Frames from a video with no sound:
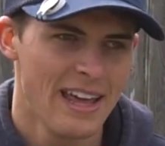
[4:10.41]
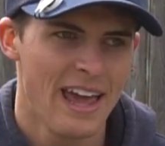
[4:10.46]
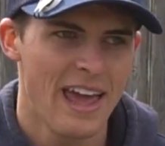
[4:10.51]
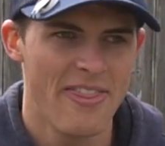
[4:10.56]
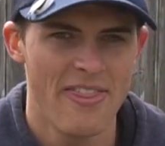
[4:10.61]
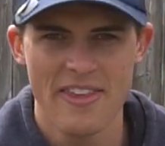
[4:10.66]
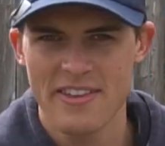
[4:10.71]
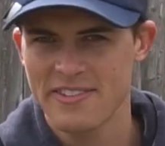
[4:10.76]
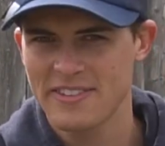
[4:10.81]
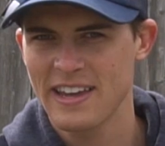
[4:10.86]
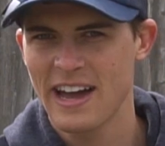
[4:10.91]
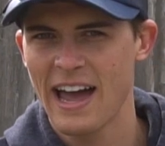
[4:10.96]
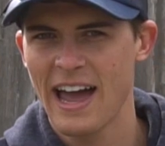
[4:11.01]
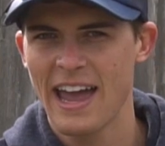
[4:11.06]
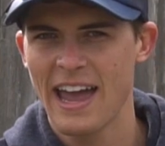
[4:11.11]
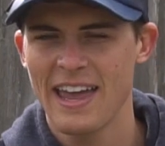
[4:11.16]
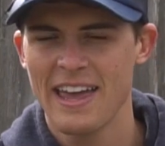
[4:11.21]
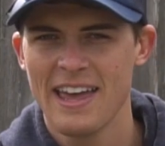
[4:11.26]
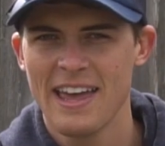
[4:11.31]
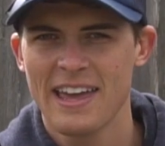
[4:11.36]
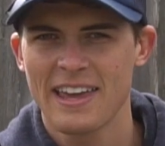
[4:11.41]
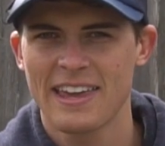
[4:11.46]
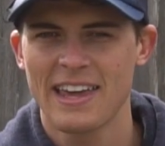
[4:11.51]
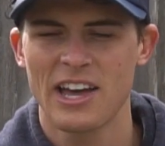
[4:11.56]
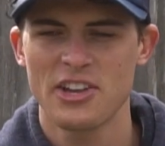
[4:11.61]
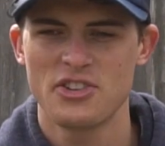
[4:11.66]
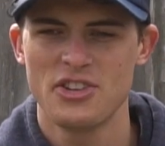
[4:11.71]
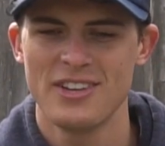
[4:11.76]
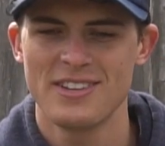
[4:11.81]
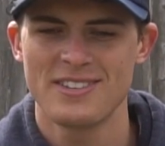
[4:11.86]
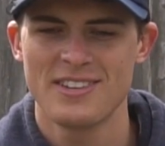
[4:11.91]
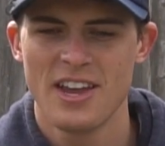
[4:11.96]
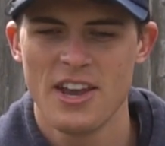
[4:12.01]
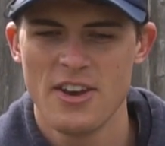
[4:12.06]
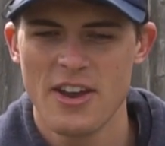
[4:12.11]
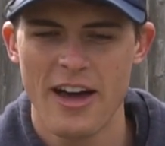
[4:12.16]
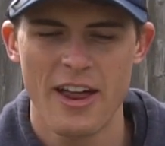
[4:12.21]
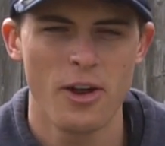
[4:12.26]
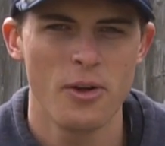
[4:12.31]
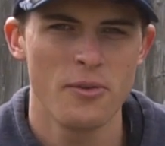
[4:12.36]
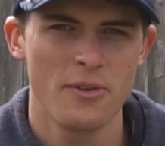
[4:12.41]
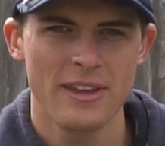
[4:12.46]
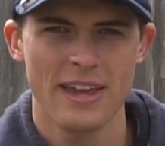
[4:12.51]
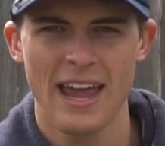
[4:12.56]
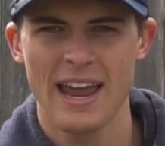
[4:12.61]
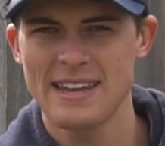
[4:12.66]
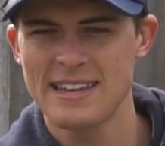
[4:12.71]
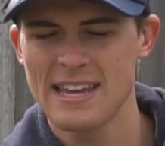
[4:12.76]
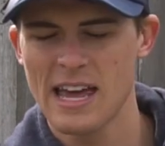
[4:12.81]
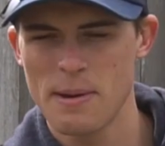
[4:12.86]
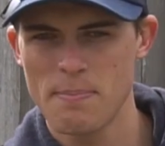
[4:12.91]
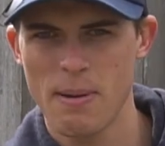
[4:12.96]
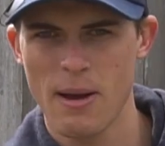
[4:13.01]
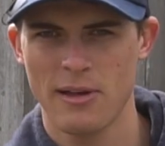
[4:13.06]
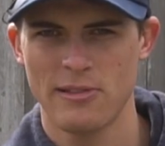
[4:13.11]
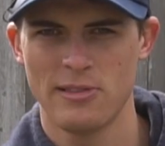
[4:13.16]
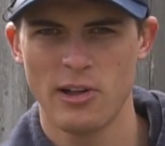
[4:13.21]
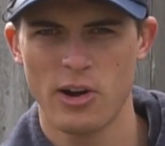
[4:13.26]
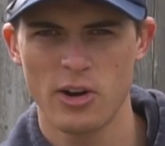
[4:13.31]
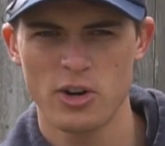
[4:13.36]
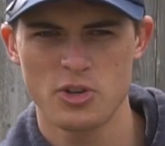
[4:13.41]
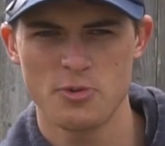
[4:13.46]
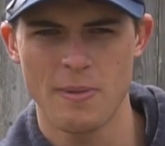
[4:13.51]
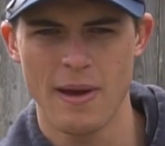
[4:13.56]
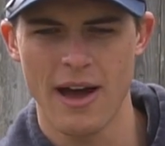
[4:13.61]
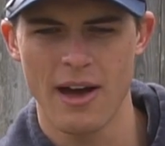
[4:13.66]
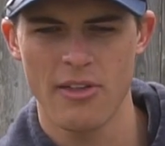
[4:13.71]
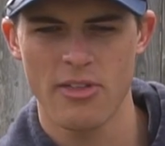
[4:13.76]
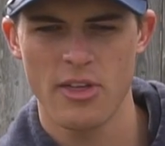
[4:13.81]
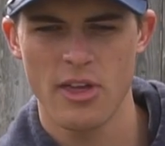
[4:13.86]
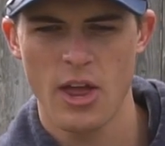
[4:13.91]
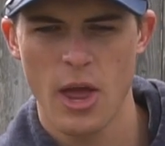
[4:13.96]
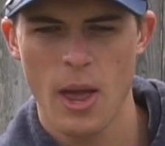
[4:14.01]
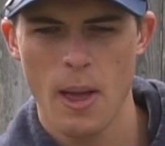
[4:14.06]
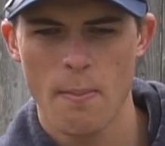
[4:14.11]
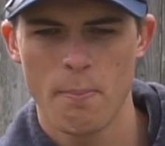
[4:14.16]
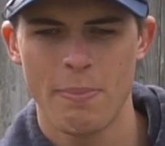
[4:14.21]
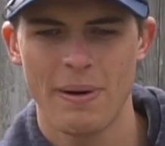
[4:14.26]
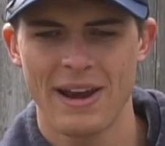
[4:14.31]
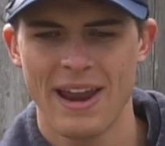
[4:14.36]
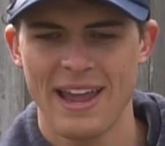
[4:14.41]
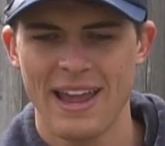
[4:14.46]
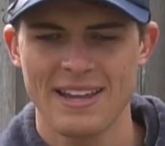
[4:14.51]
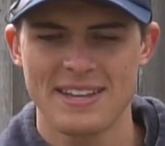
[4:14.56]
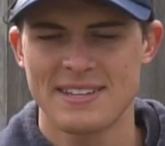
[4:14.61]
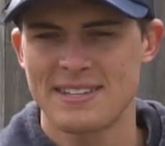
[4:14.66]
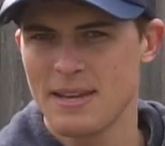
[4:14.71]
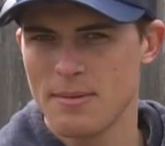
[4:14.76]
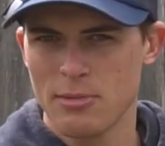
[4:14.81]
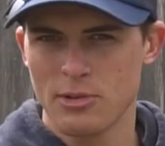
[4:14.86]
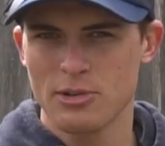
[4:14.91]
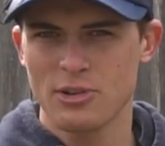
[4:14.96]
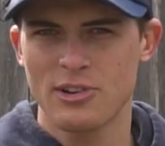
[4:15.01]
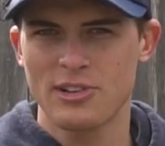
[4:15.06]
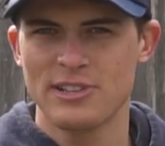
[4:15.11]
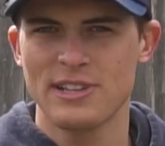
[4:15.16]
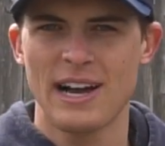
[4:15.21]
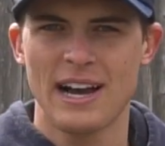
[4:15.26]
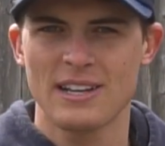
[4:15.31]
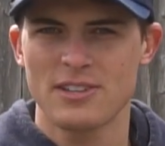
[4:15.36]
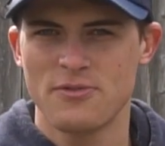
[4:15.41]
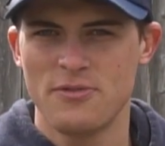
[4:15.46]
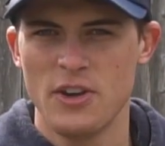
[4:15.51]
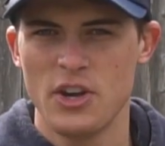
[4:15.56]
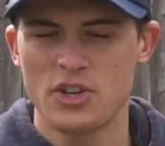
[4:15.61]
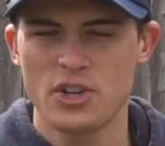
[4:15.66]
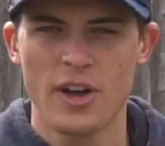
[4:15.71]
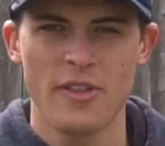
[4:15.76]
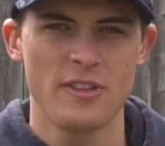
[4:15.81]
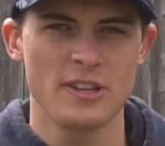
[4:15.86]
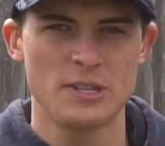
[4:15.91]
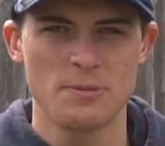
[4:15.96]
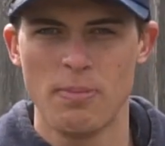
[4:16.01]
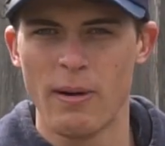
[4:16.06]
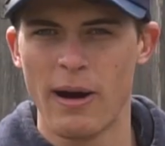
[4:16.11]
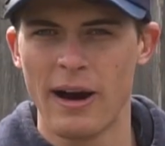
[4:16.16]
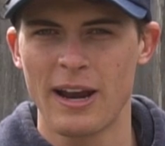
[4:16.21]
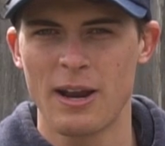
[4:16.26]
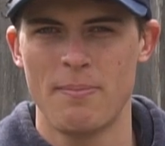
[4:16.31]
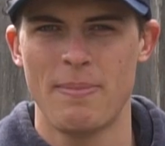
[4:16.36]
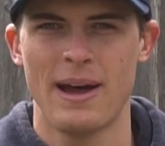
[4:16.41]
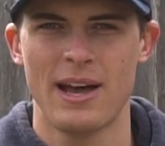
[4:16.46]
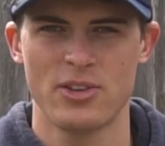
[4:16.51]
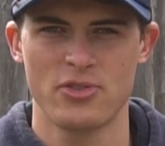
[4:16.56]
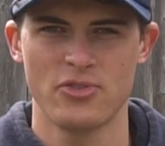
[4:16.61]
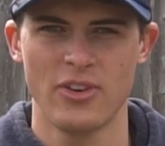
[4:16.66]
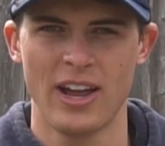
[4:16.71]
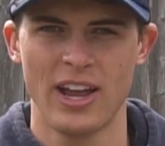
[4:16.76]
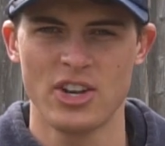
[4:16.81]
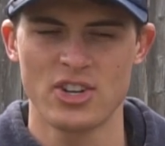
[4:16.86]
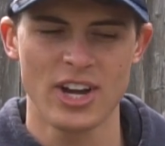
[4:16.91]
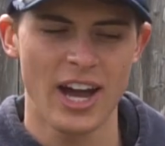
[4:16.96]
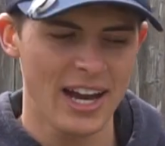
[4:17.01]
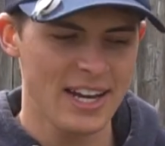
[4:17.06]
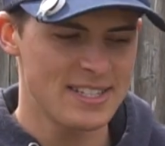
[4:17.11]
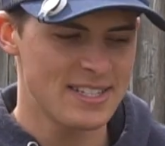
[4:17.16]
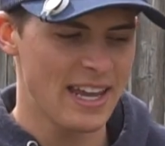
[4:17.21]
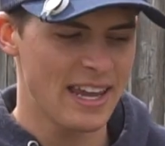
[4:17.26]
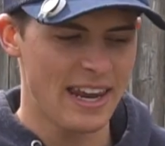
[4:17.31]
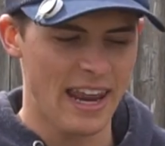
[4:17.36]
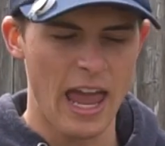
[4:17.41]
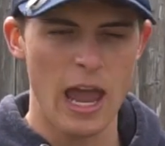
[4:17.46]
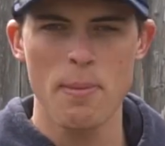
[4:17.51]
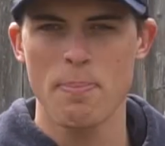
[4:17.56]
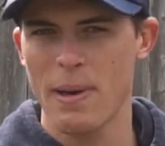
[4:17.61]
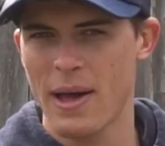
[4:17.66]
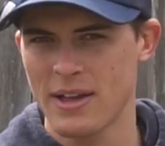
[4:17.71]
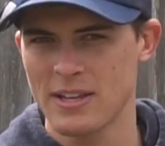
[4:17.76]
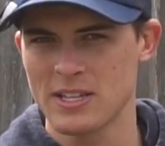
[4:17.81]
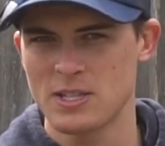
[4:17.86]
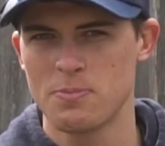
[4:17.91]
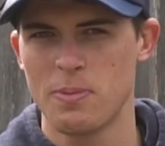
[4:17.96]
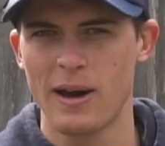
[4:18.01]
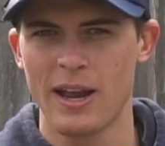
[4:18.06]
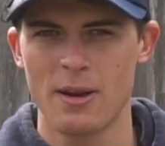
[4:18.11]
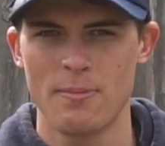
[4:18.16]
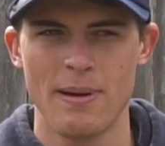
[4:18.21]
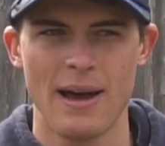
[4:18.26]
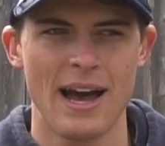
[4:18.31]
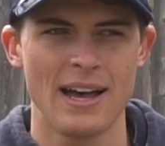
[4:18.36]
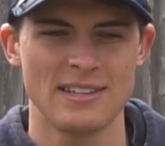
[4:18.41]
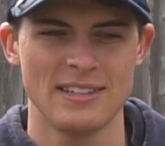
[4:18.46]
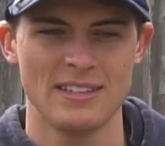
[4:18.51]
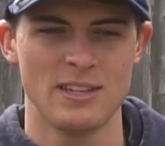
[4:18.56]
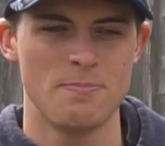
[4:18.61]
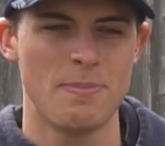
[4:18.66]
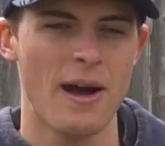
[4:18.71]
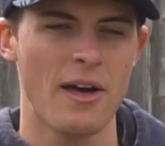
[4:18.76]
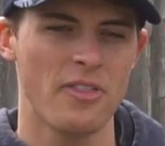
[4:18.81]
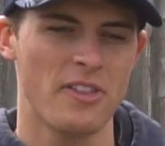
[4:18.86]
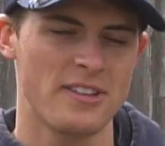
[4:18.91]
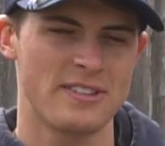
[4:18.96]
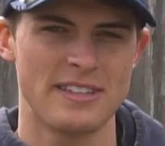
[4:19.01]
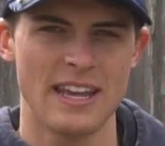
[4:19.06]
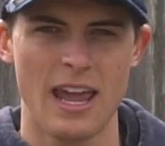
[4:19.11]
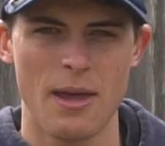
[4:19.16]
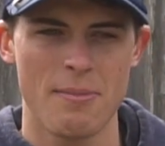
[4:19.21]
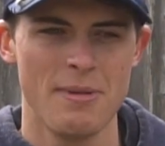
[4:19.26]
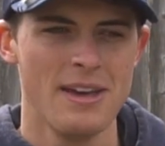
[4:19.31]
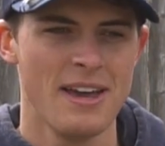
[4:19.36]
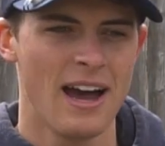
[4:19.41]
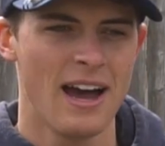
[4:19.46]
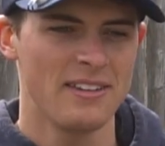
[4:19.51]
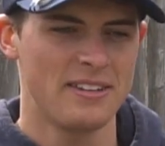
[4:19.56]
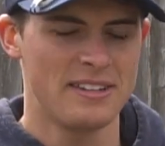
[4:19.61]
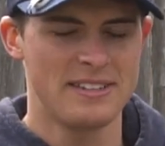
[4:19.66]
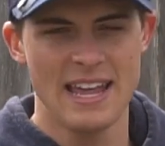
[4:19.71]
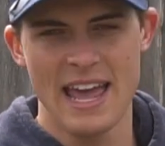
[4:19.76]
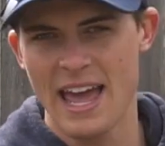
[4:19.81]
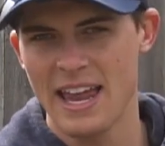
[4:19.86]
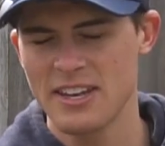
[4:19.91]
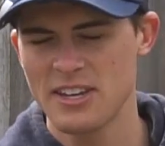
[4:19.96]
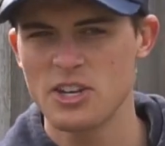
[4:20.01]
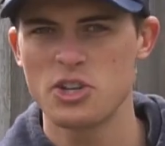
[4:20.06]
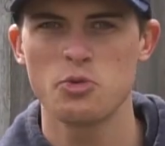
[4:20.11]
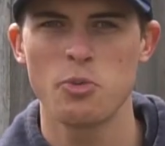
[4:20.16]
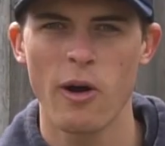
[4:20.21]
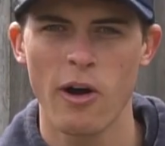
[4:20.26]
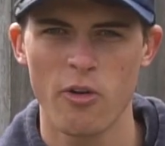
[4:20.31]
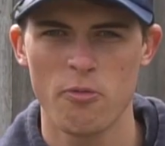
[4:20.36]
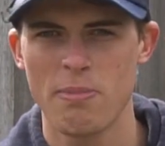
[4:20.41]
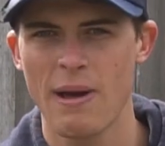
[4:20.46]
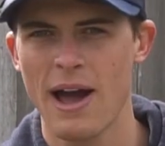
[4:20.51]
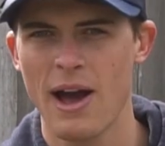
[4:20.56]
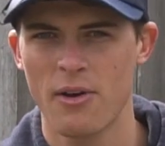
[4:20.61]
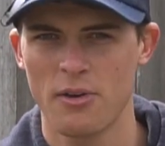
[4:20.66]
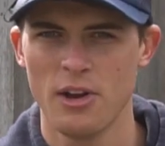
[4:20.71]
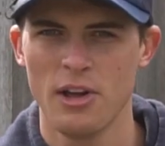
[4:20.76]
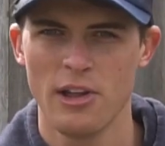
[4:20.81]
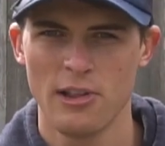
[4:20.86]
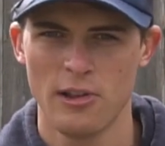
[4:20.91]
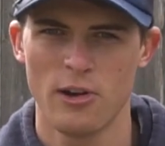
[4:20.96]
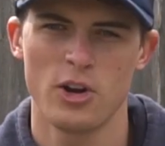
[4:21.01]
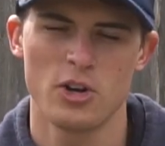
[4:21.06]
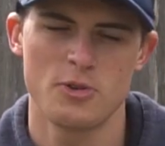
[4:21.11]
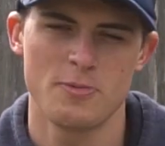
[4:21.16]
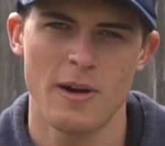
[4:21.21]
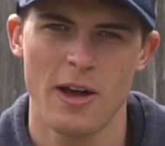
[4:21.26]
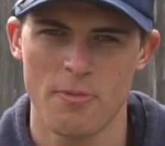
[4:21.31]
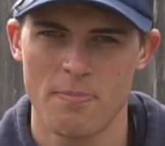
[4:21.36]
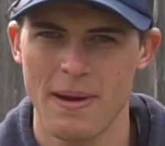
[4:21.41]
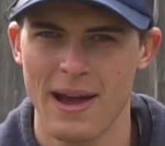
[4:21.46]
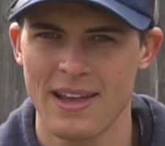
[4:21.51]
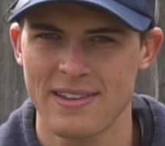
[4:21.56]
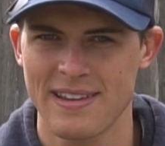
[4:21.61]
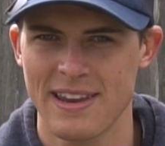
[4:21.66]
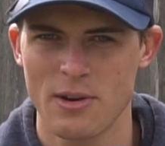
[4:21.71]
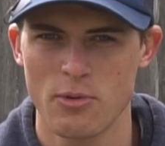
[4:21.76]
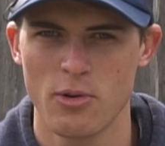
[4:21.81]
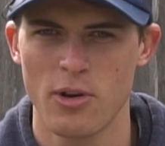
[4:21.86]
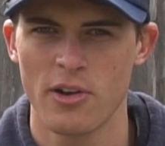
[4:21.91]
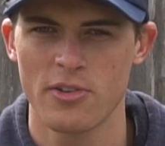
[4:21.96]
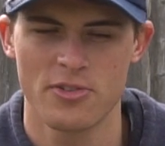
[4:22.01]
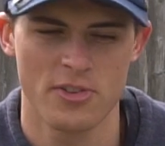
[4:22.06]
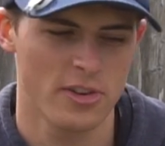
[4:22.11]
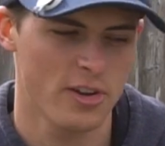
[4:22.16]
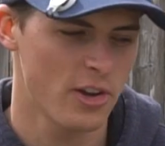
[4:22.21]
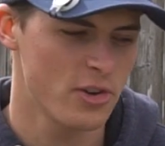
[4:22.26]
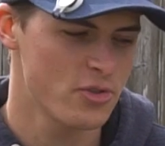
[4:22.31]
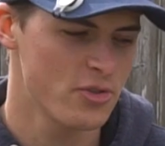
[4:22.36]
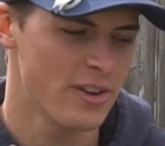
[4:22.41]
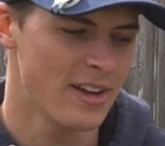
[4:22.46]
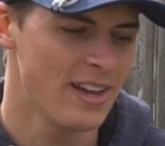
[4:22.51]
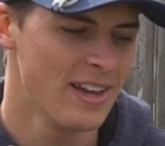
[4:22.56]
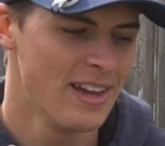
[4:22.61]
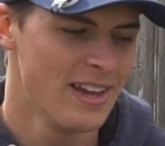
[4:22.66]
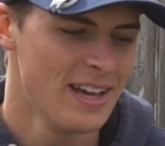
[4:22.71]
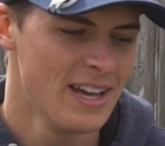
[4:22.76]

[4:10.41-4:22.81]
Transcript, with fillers: And this guy catches not only a 10-pound largemouth, but a similar class fish on the spotted bass range. I'd say an 8-pound spotted bass is about the same as a 10 to 12-pound largemouth bass anywhere else in the country.